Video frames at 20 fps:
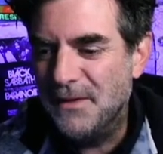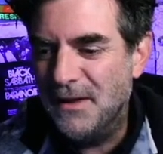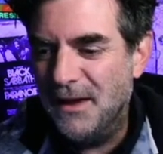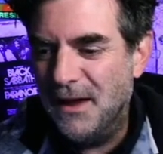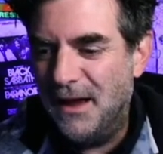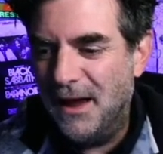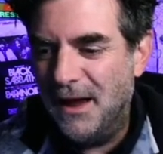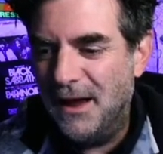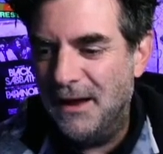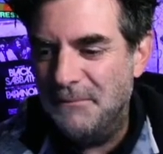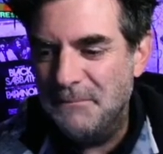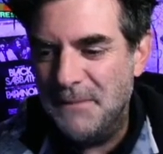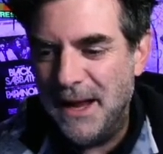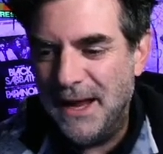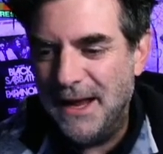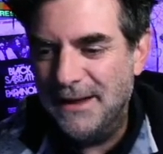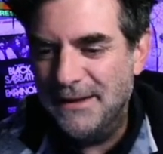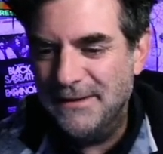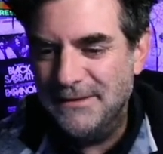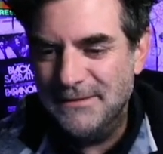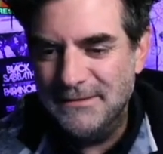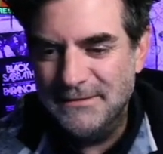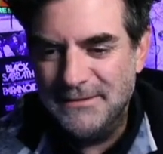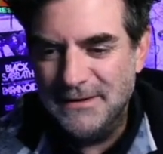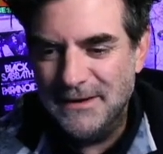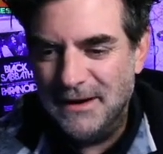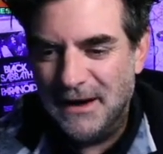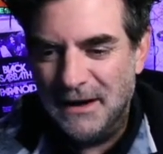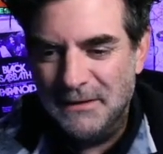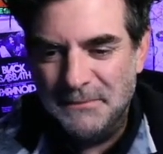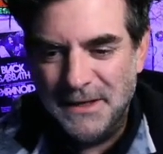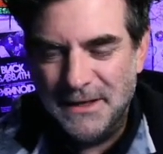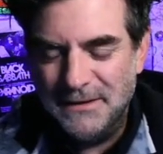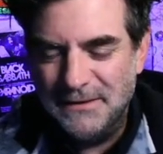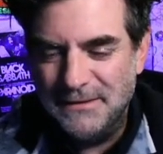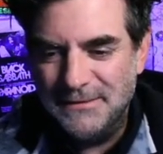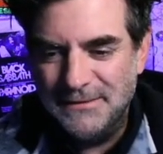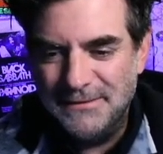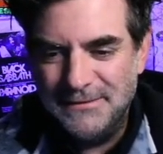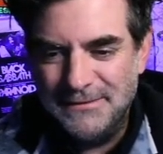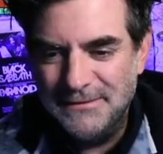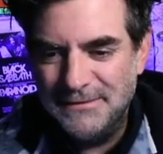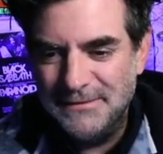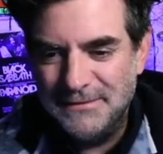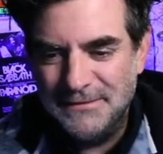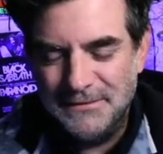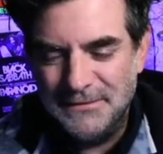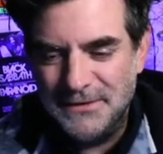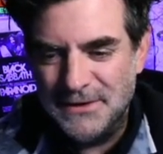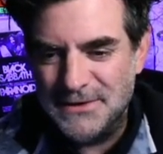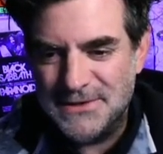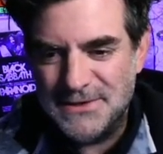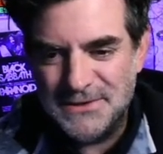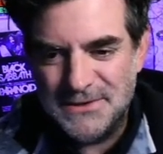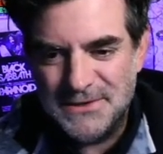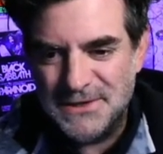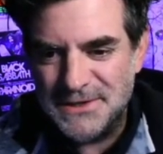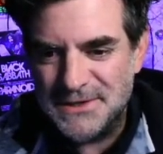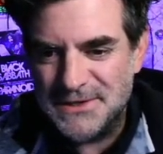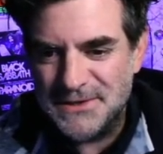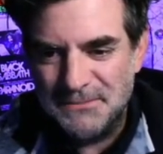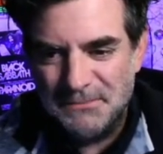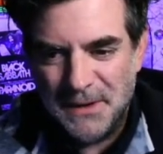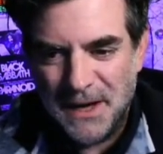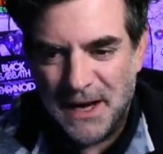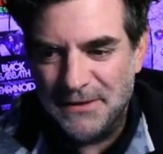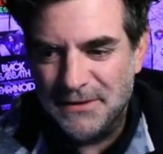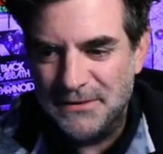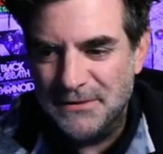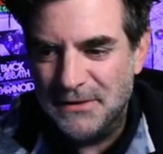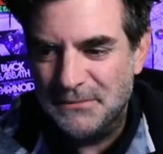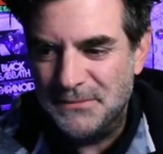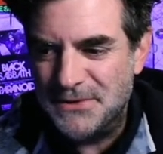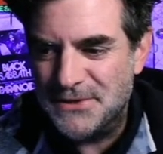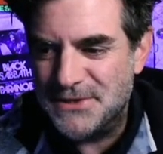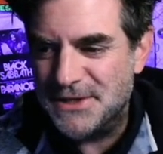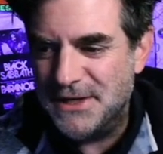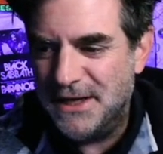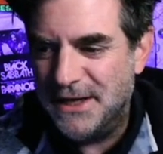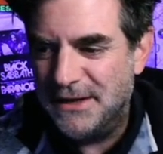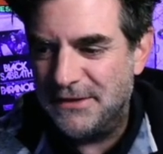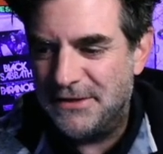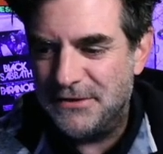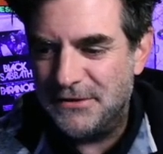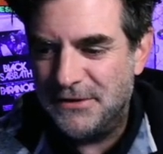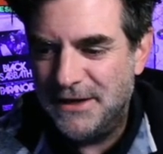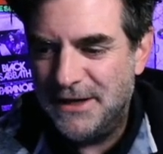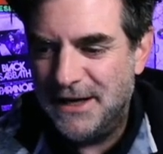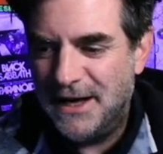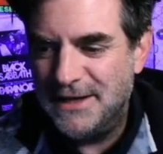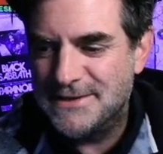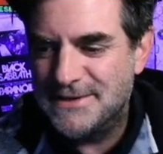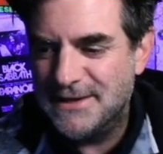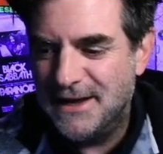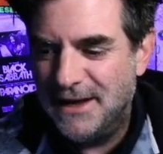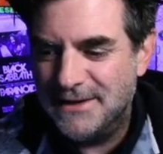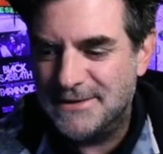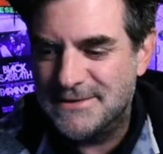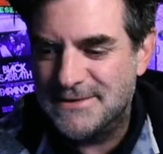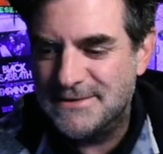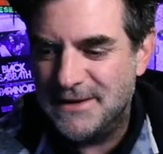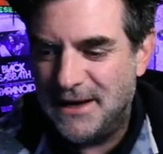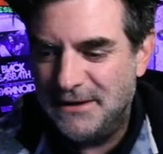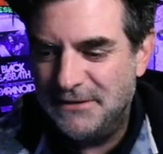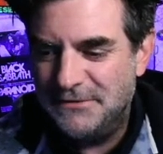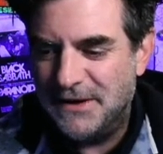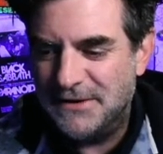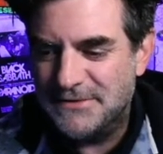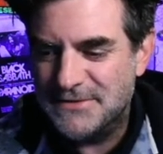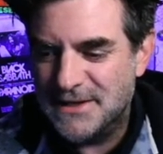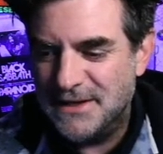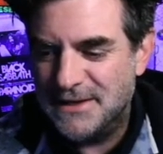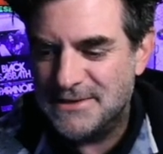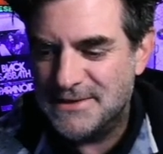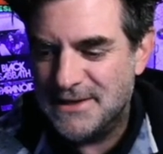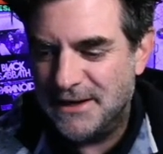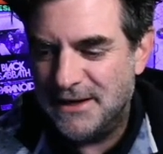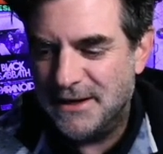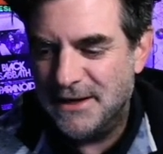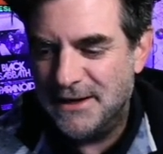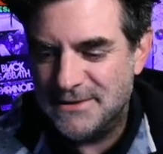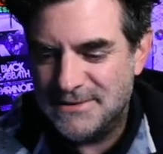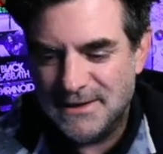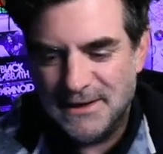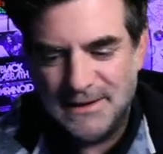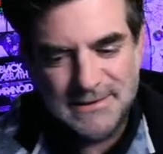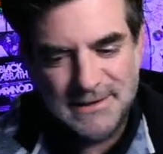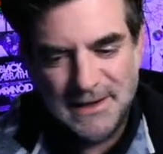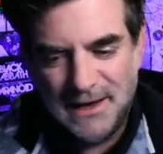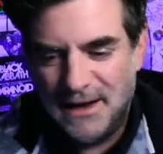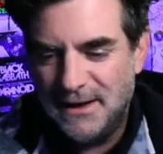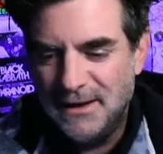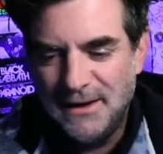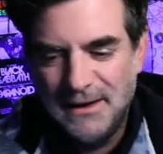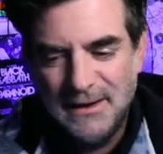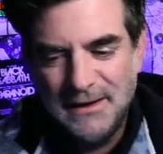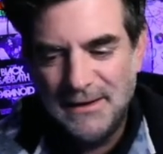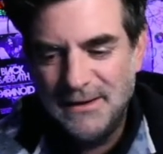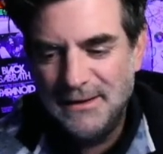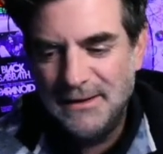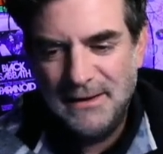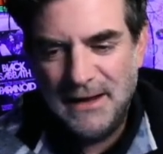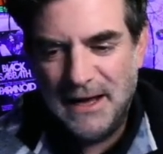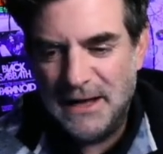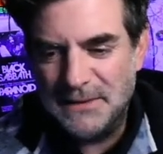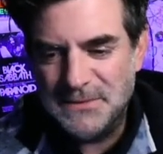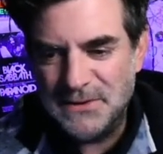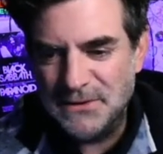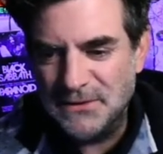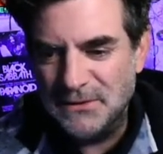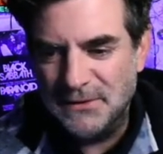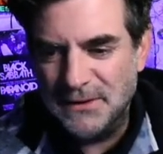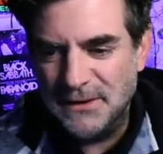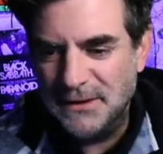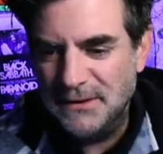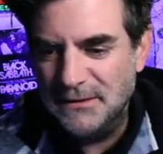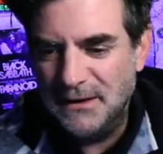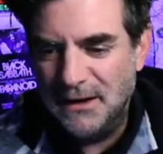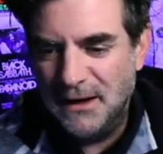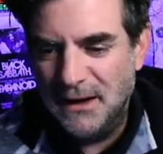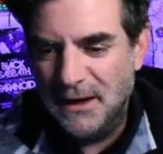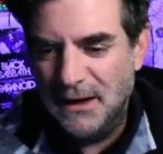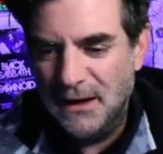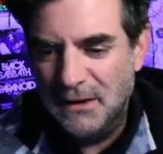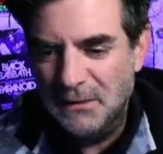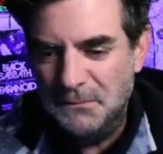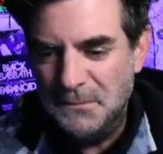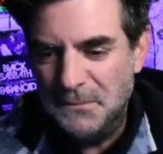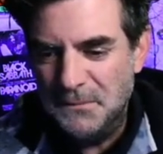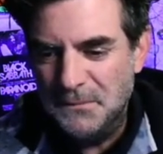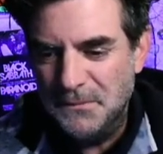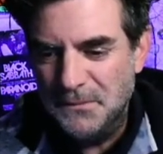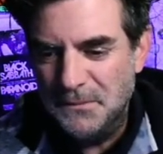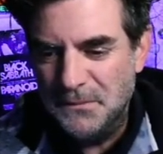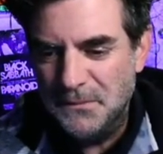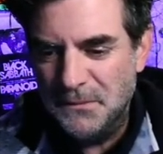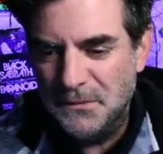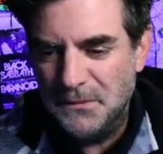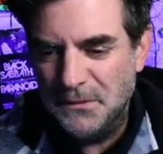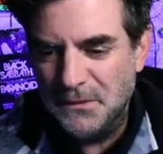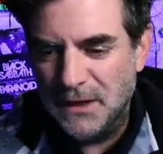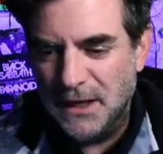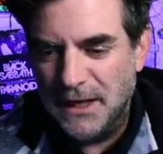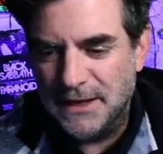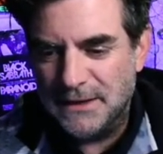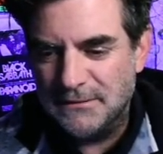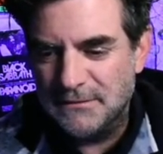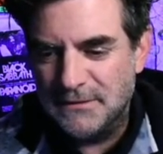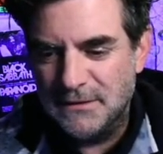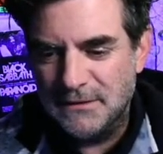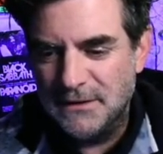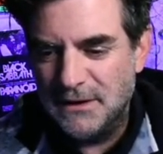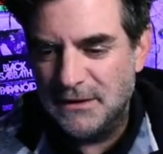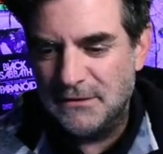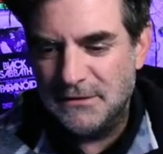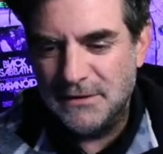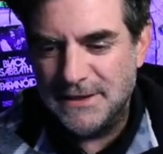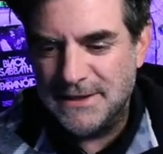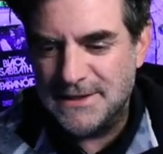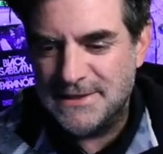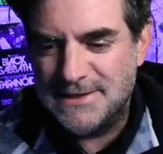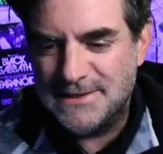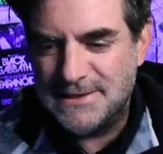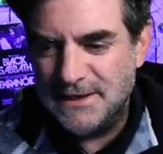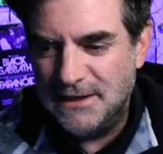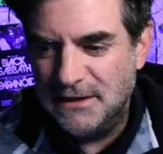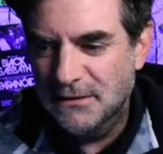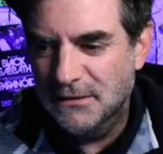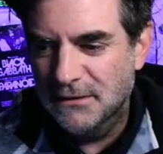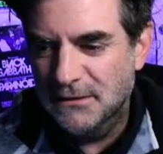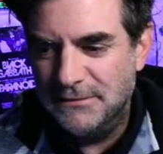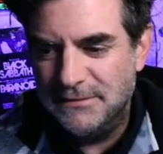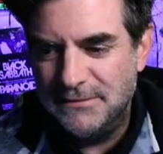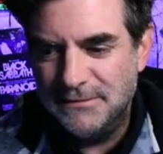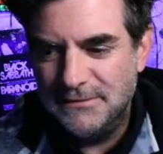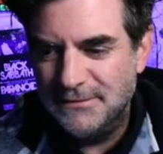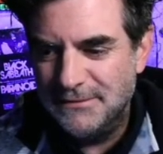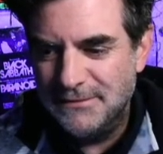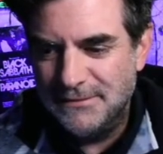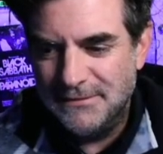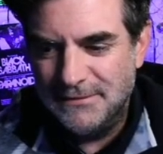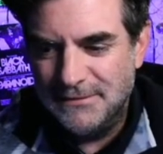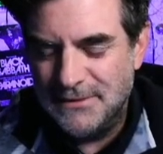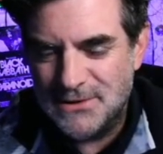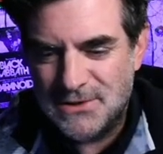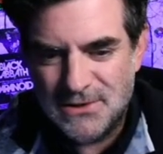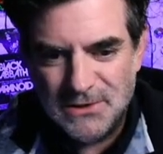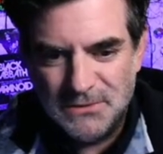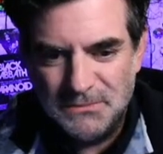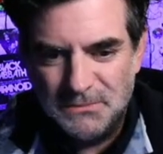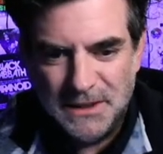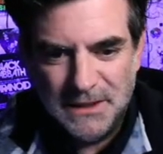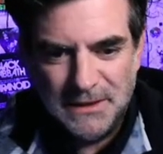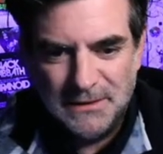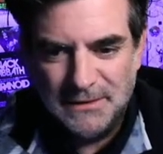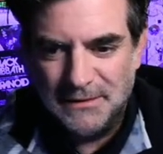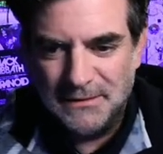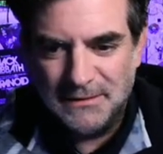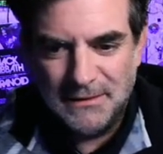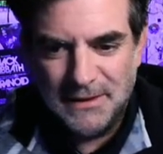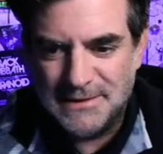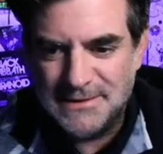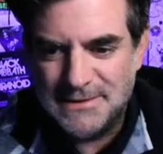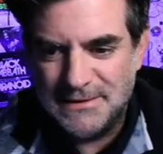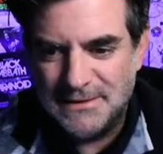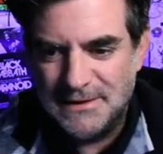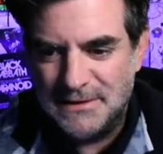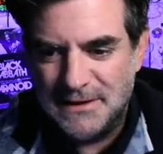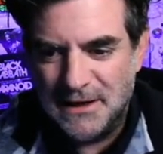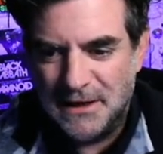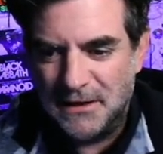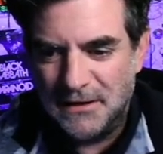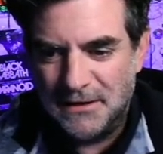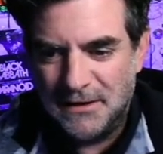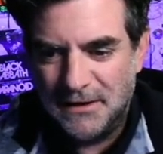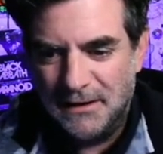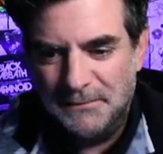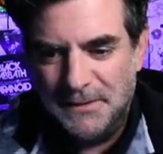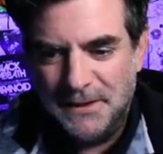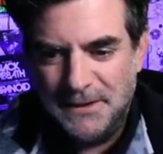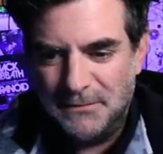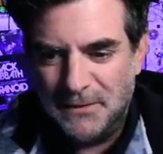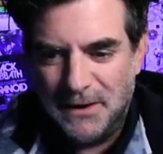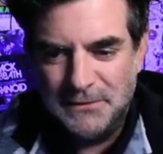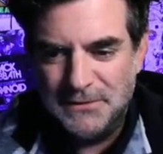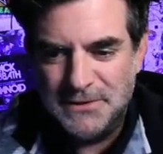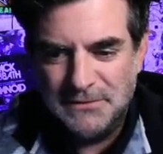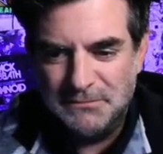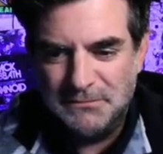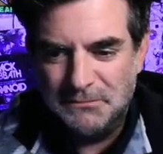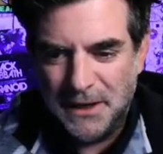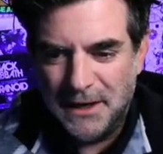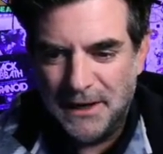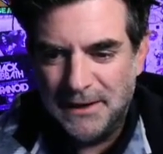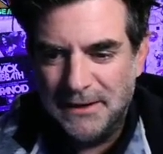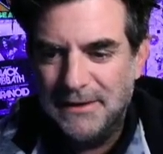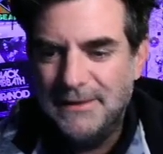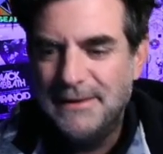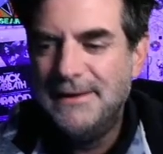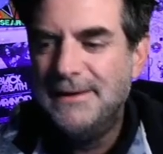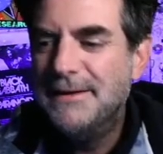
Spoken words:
And man, I mean, this is just some by the number shit. 39 cents, 95 cents, 99 cents. Yeah, absolutely. Like literally sealed. This should be less than $1. I mean, why would you even buy it?